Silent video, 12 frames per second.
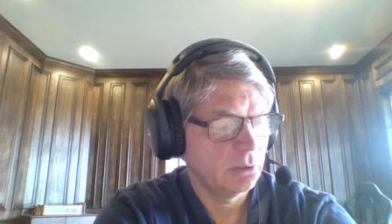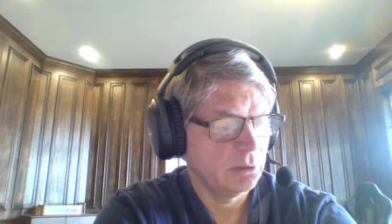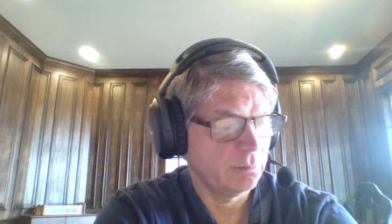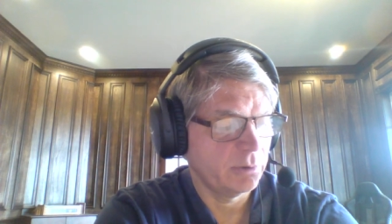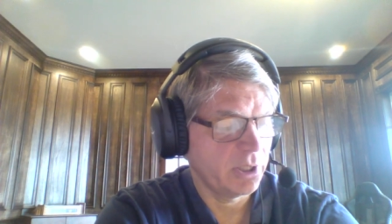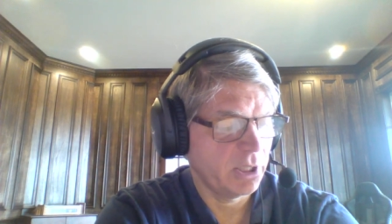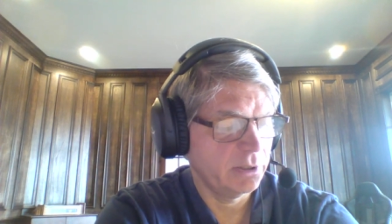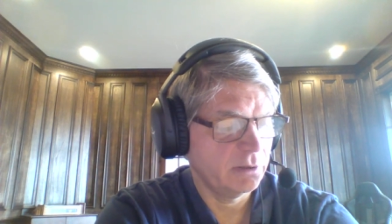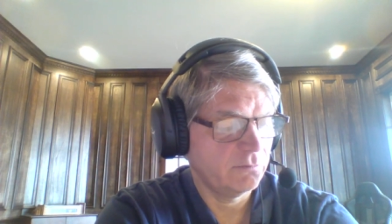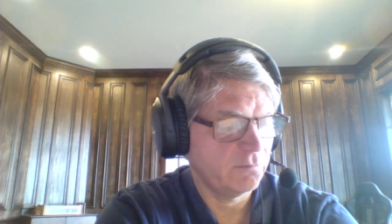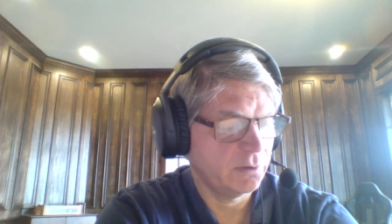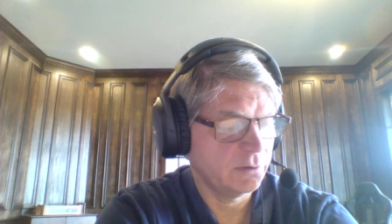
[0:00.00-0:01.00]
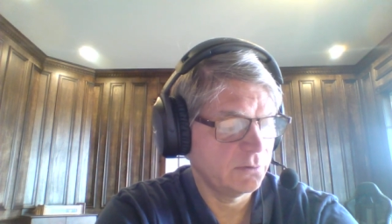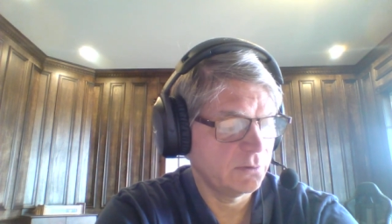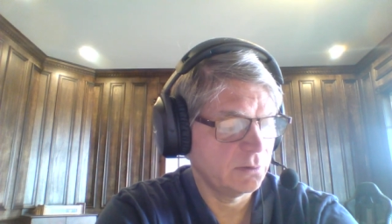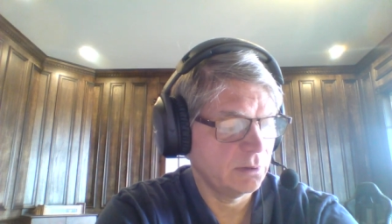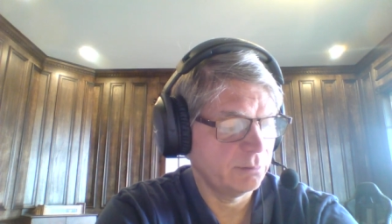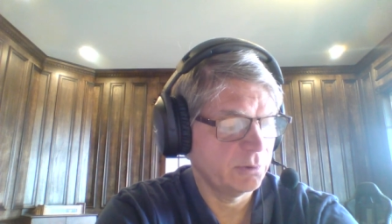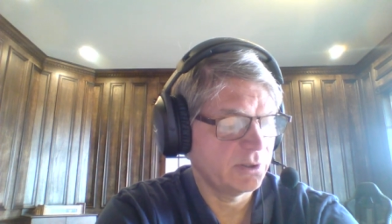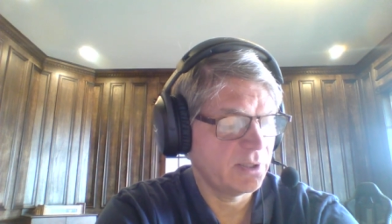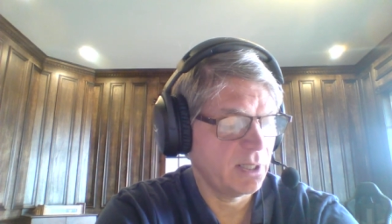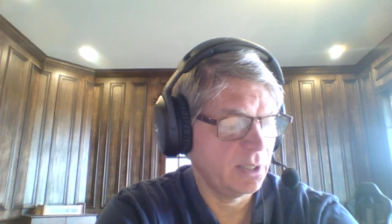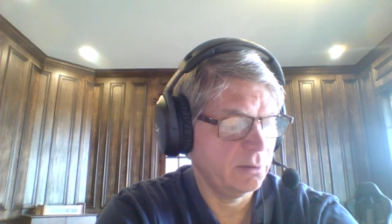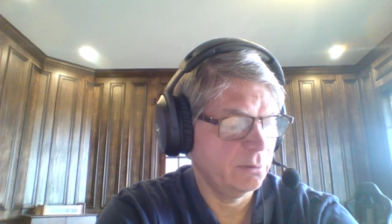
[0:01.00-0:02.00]
Number 9 is false. Number
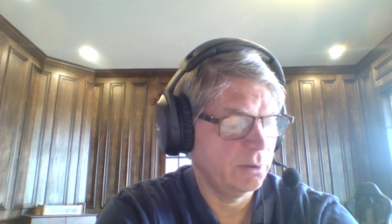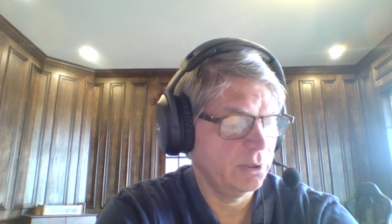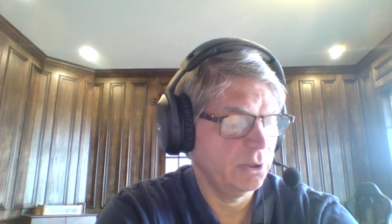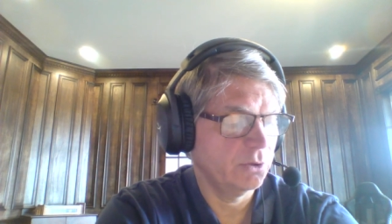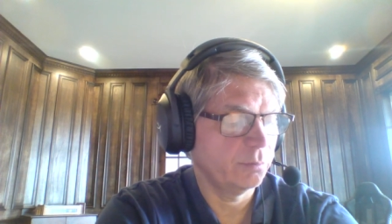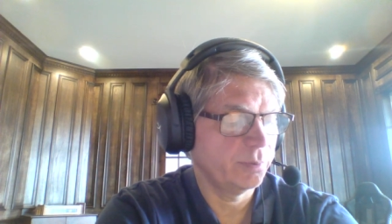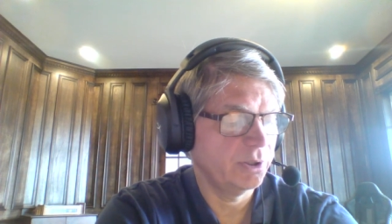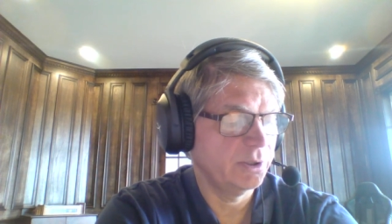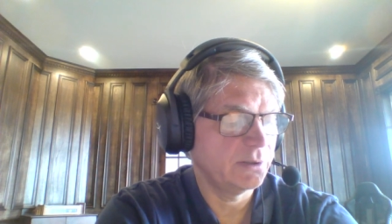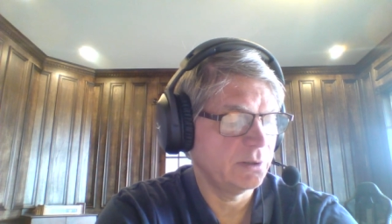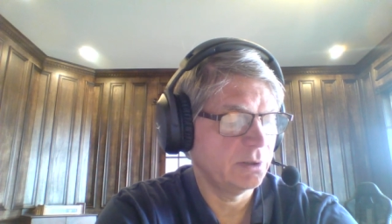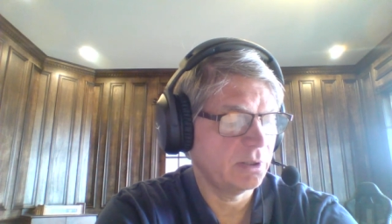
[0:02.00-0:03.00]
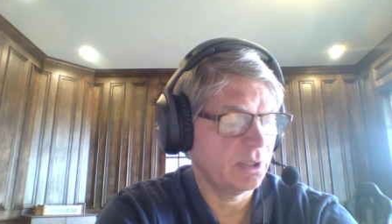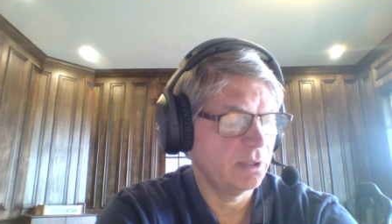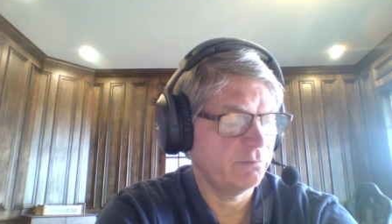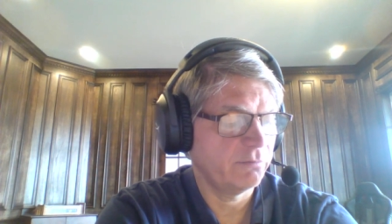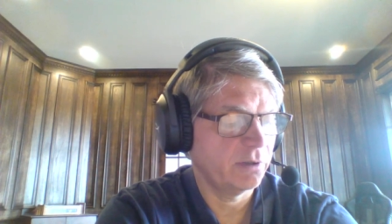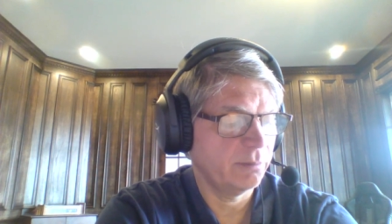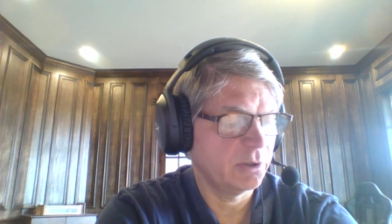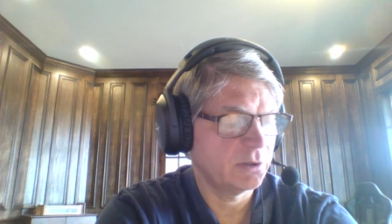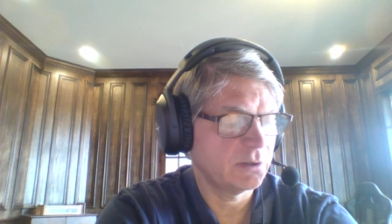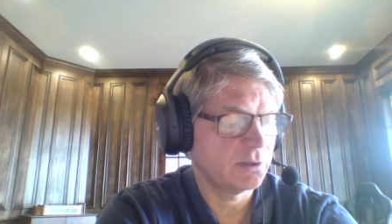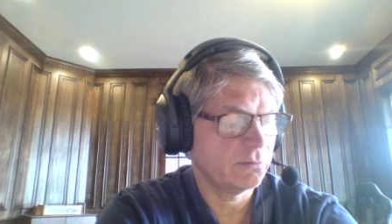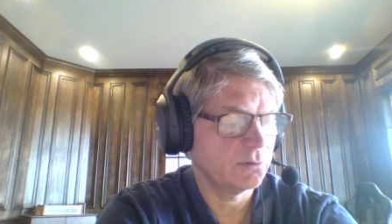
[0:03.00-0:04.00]
10, the earpiece and diaphragm on a
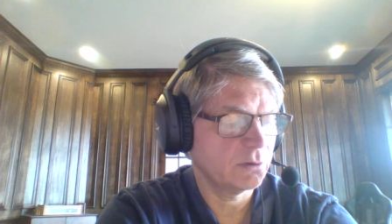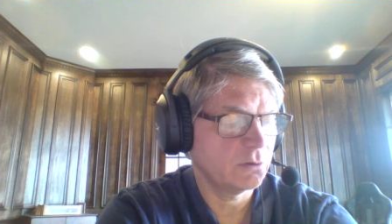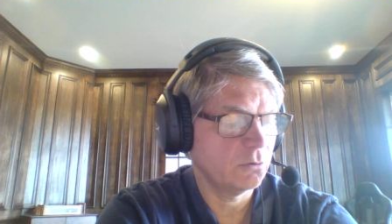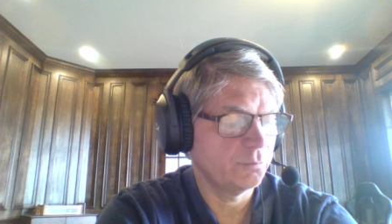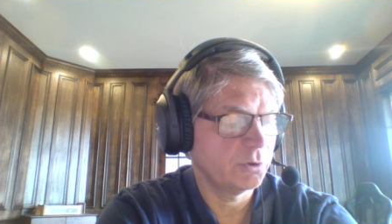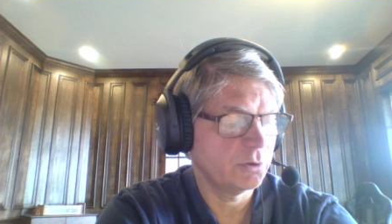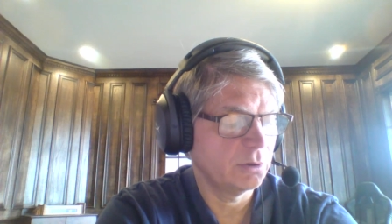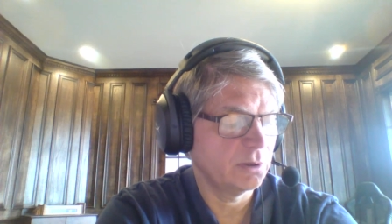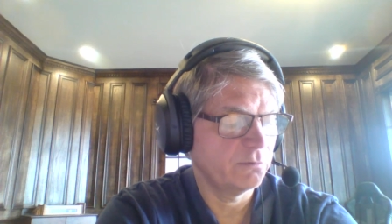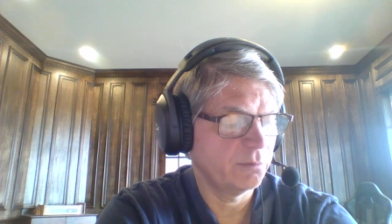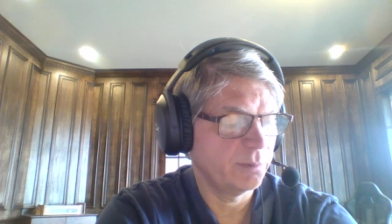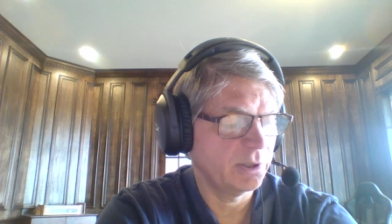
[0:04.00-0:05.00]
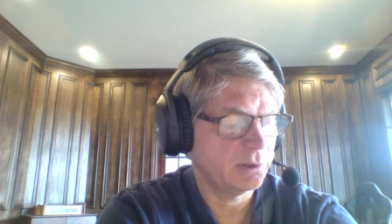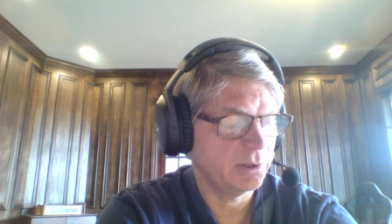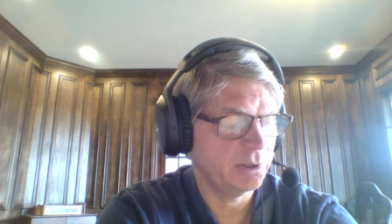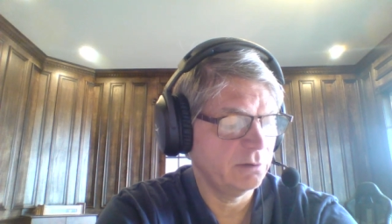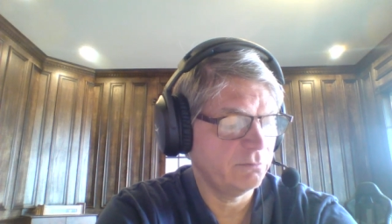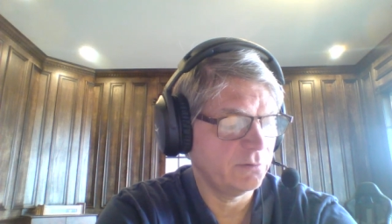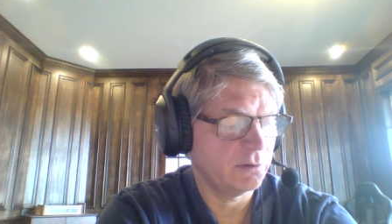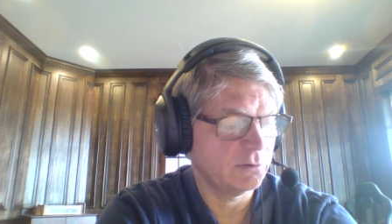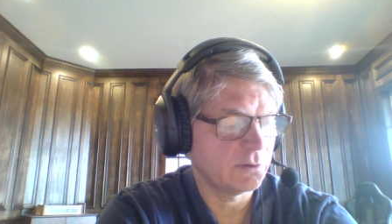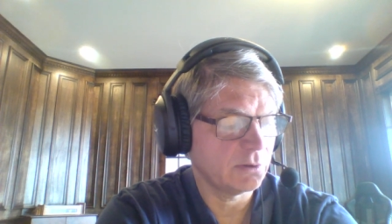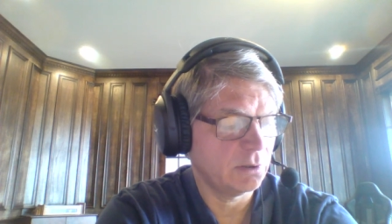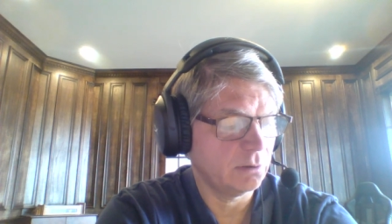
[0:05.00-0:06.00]
stethoscope should never be cleaned.
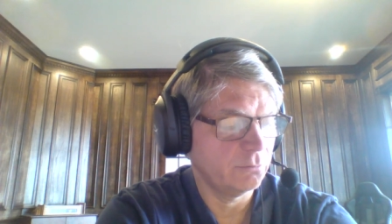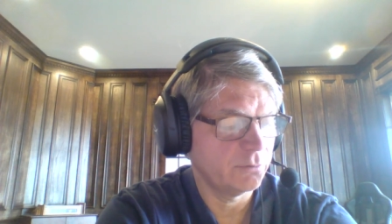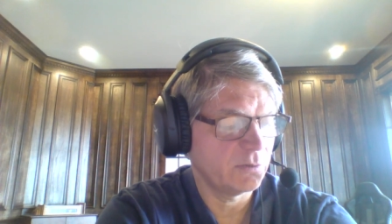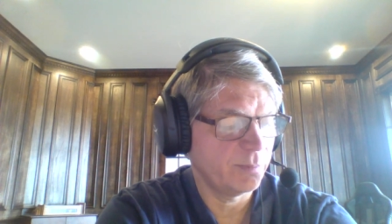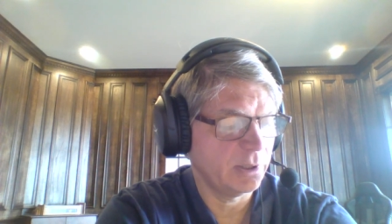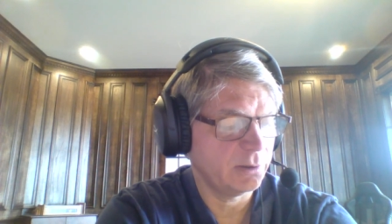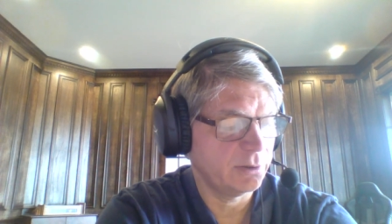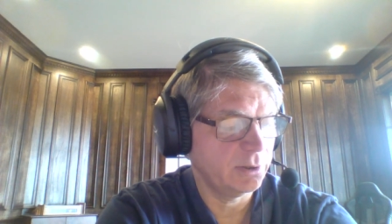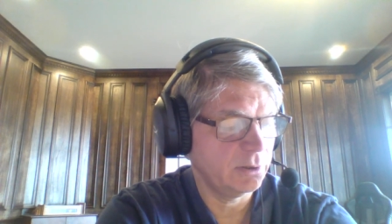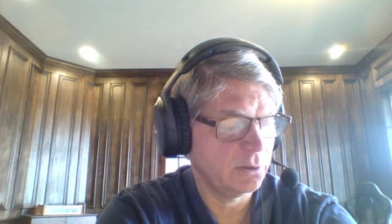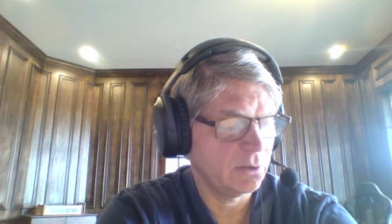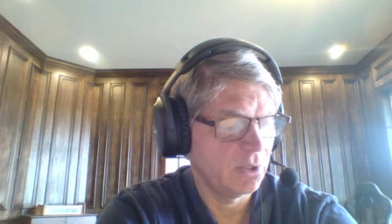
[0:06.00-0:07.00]
False. Always be cleaned.